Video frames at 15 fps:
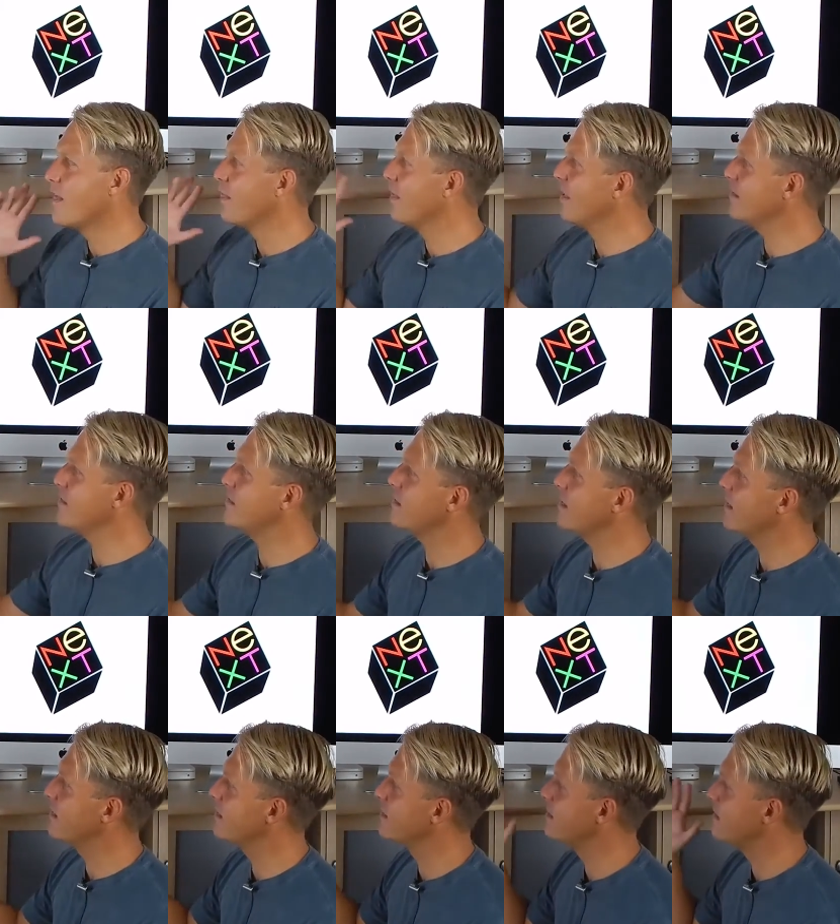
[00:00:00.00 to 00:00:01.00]
This
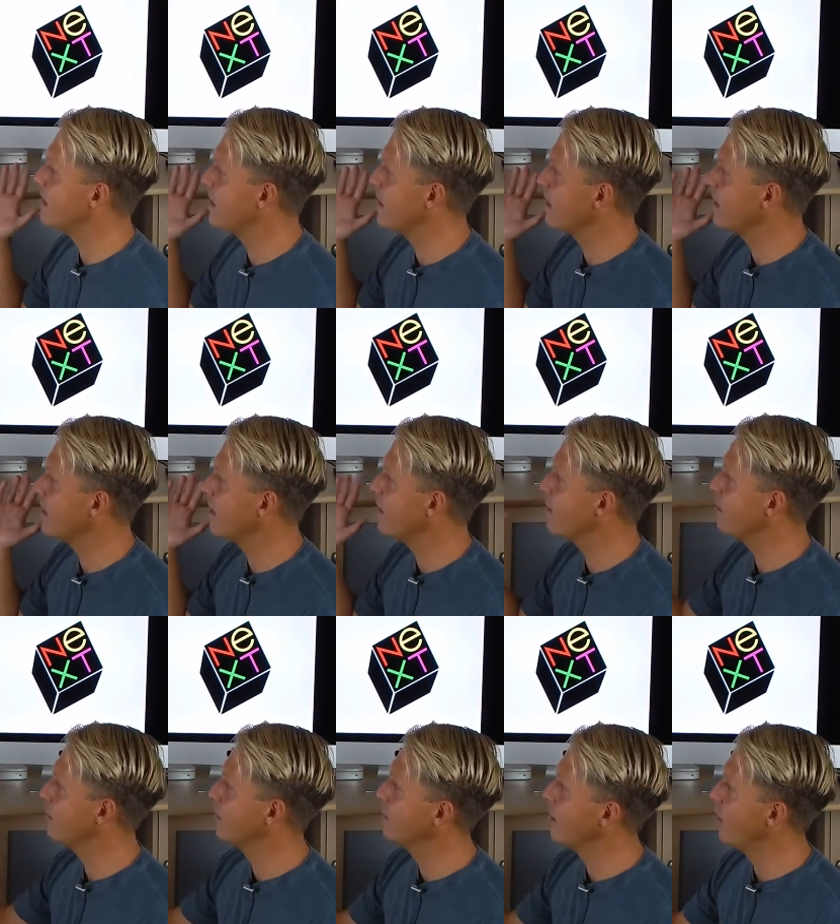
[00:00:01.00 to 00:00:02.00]
is the
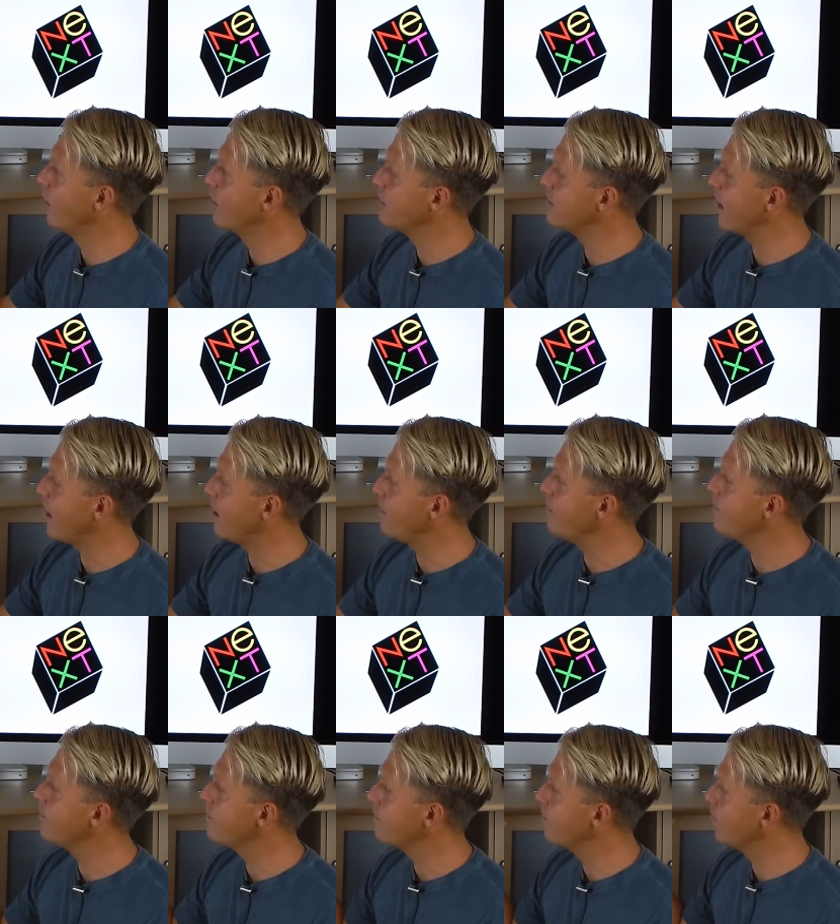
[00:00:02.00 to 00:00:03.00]
logo type
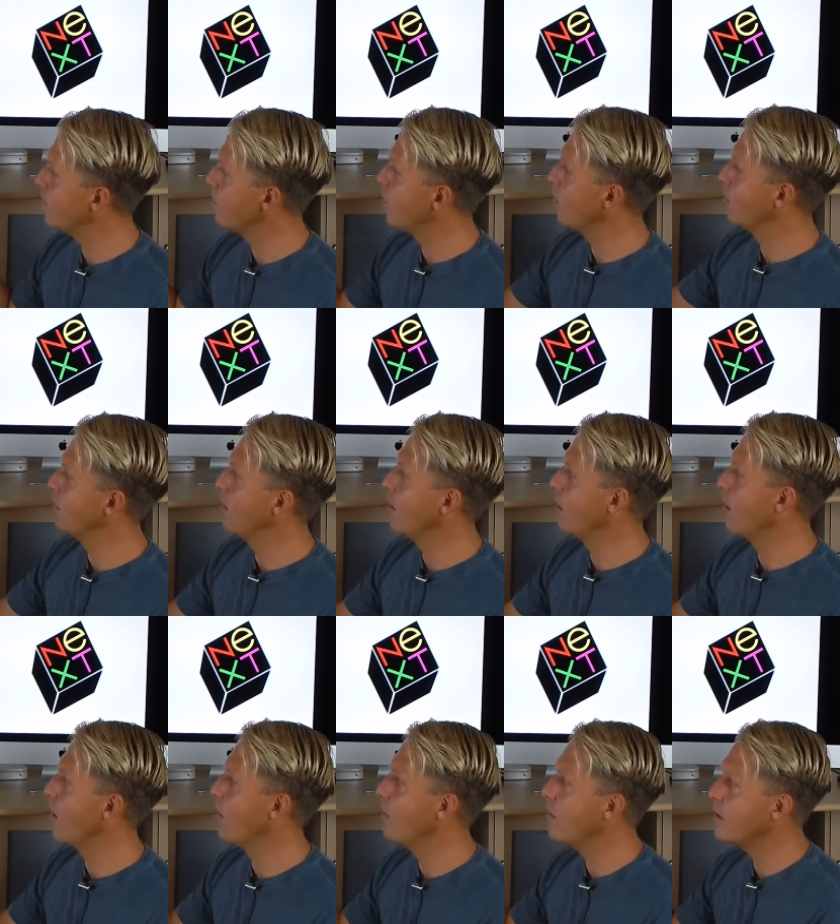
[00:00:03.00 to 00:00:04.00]
or
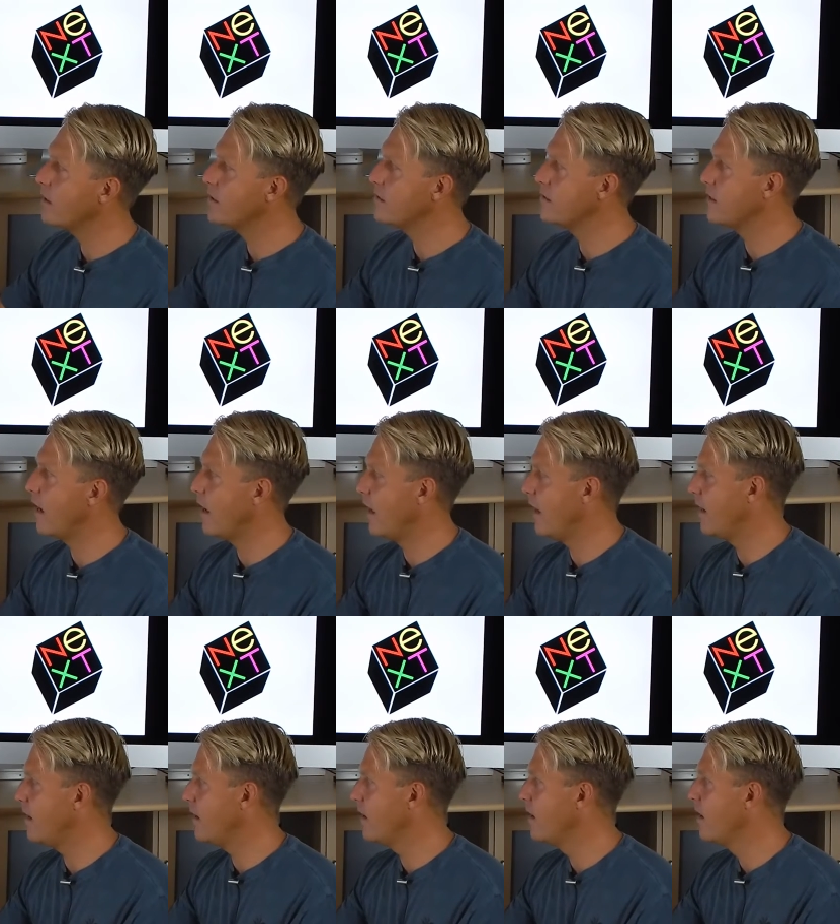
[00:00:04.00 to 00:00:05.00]
logo
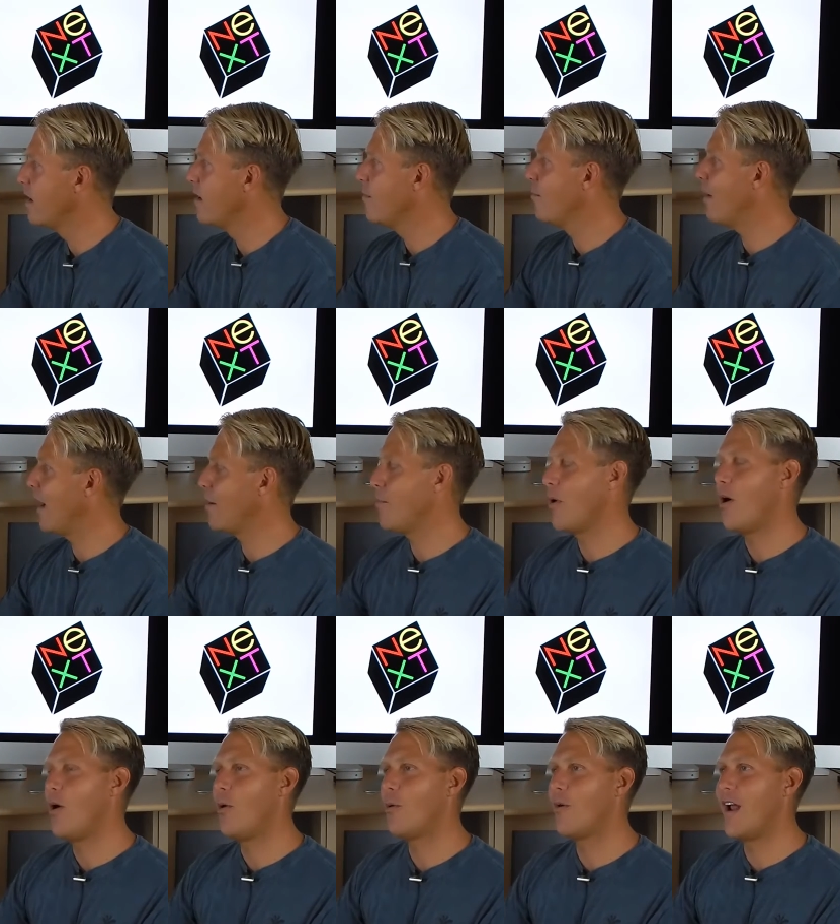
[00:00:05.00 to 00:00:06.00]
done by
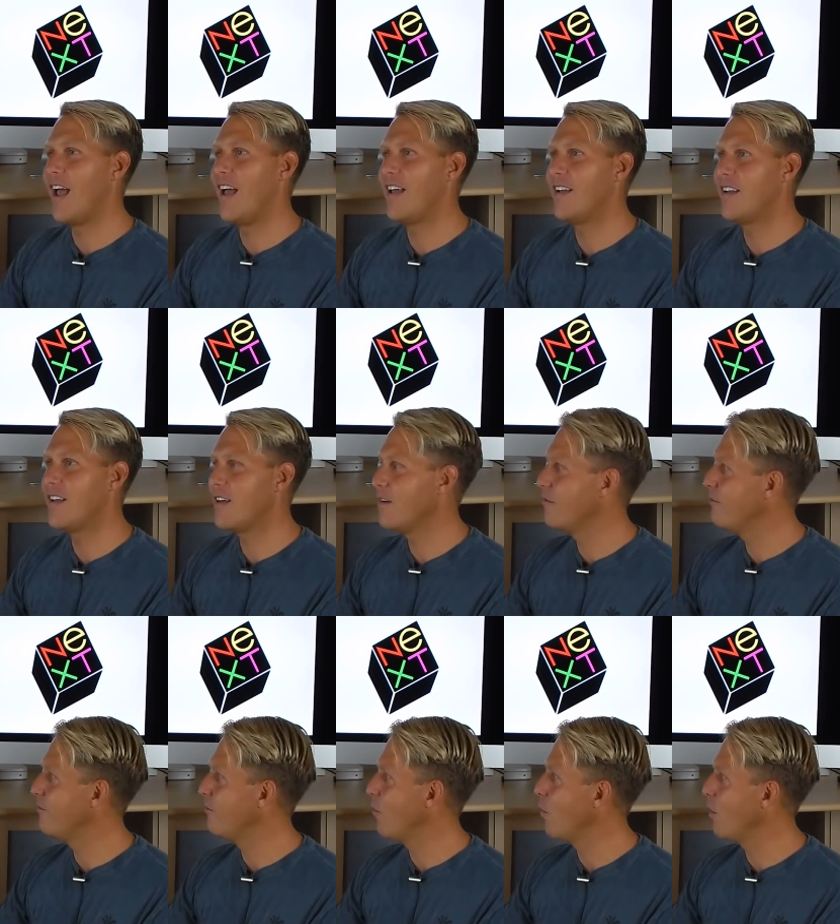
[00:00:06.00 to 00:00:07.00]
Paul Rand
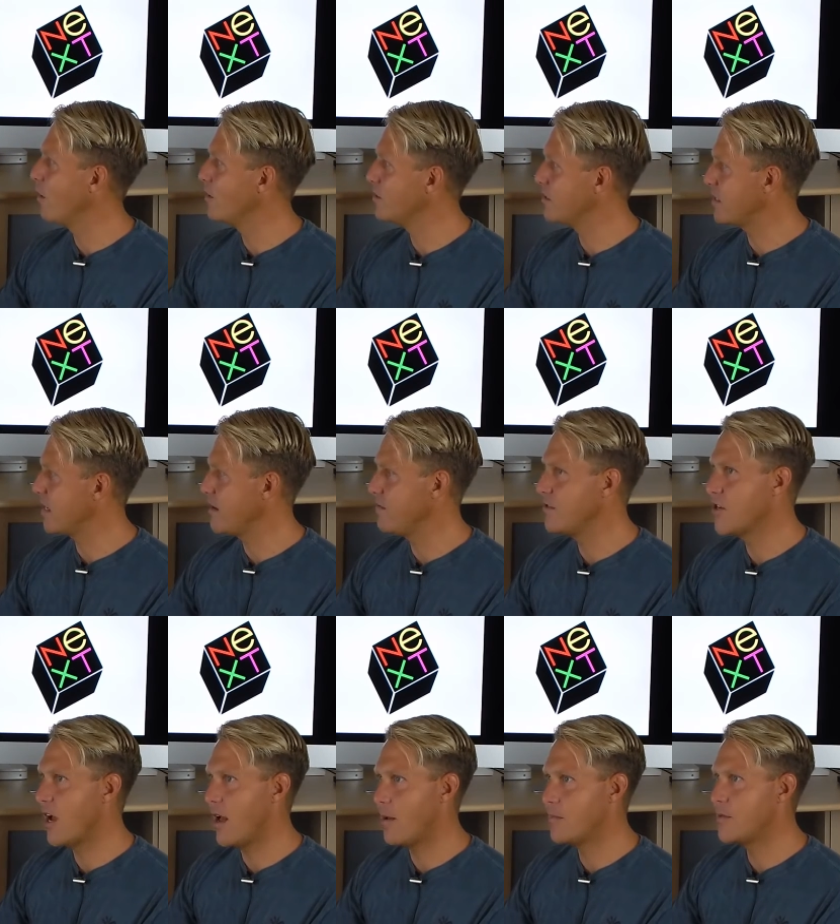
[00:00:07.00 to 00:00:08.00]
for Steve
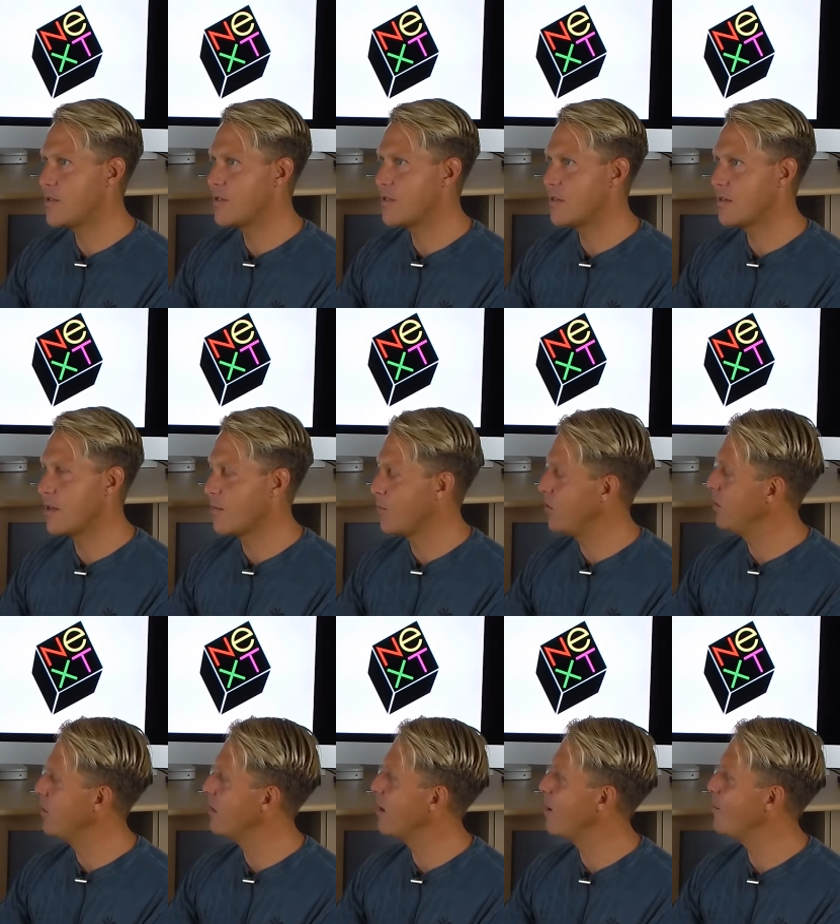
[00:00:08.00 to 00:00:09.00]
Jobs'
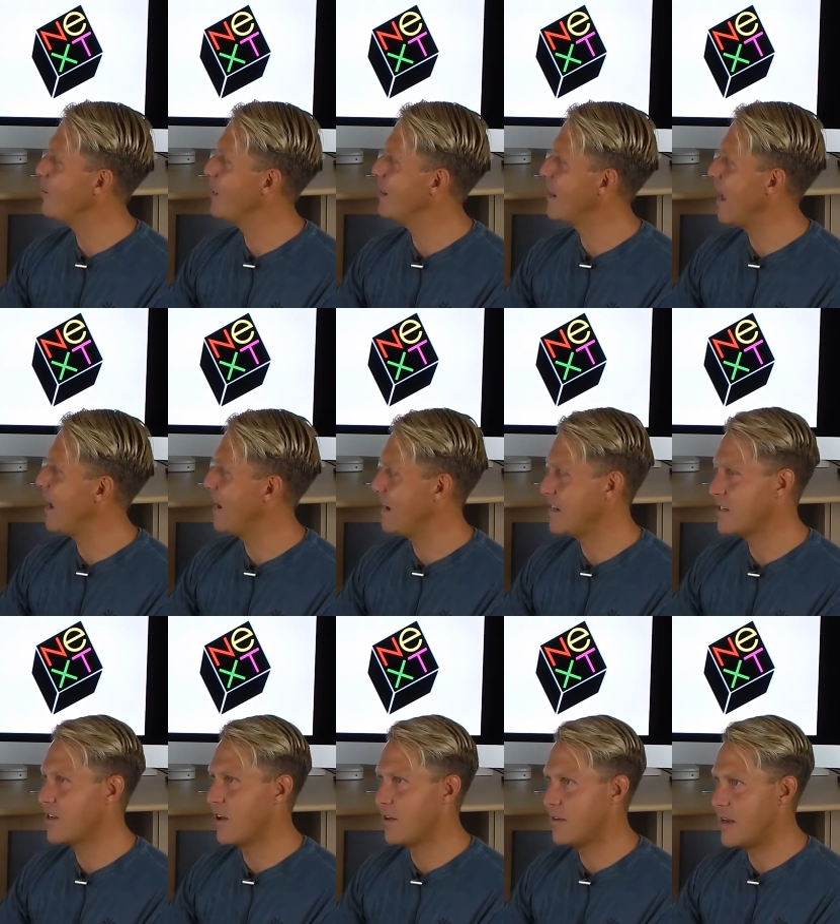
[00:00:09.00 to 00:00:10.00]
computer company in the 80s
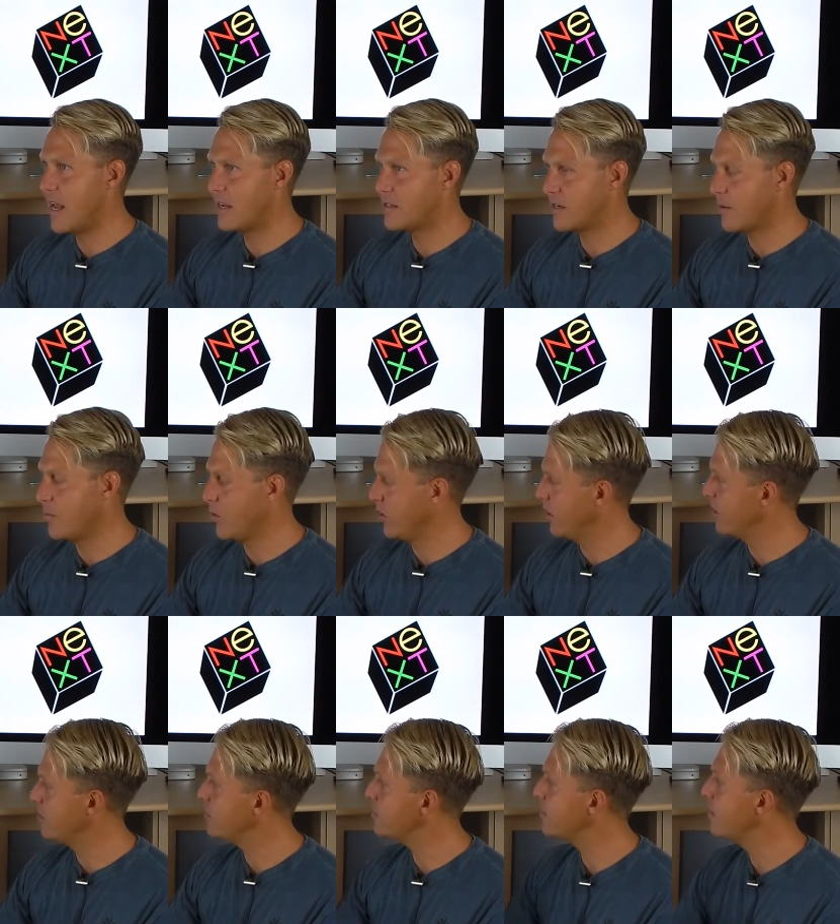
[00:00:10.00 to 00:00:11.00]
called Next
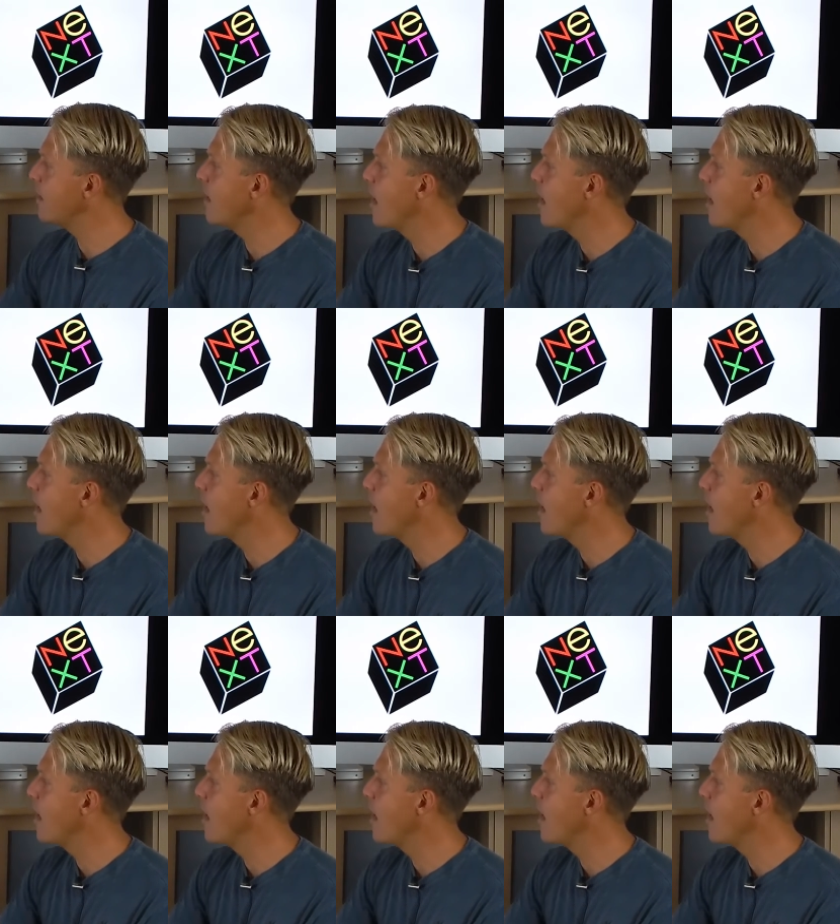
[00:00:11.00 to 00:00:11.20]
Computers.